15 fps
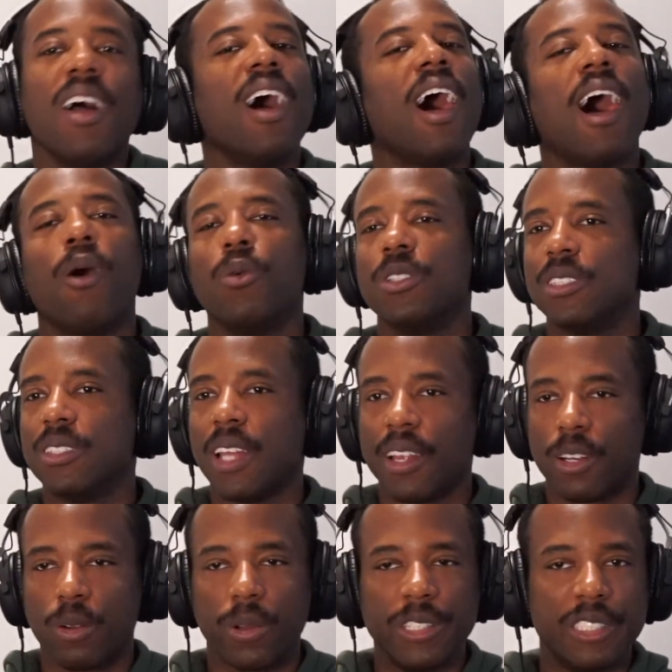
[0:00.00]
I was not a
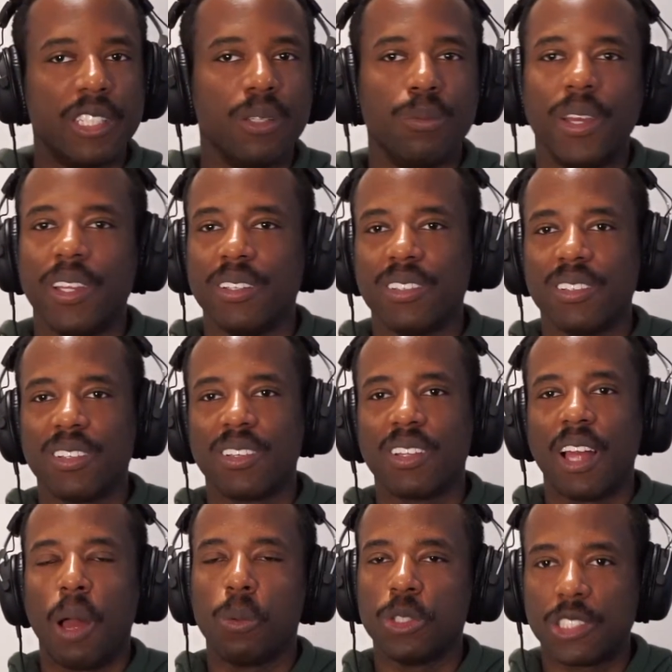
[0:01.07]
great teammate.
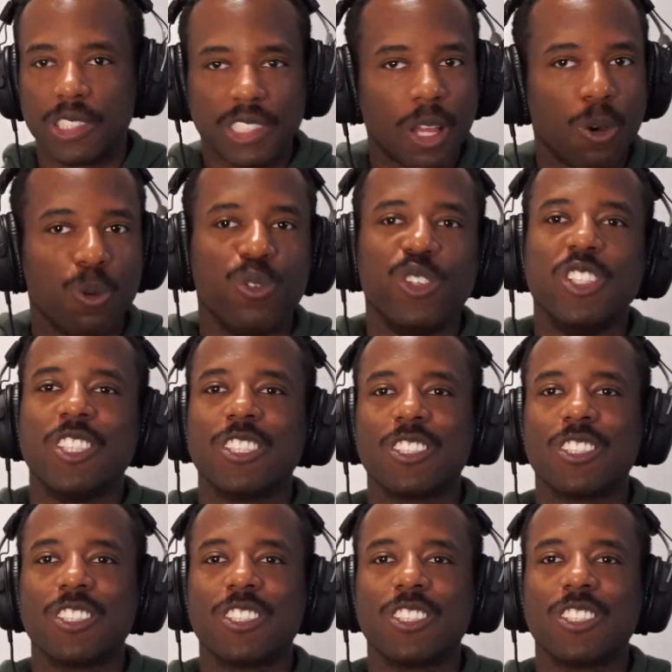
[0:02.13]
I was selfish.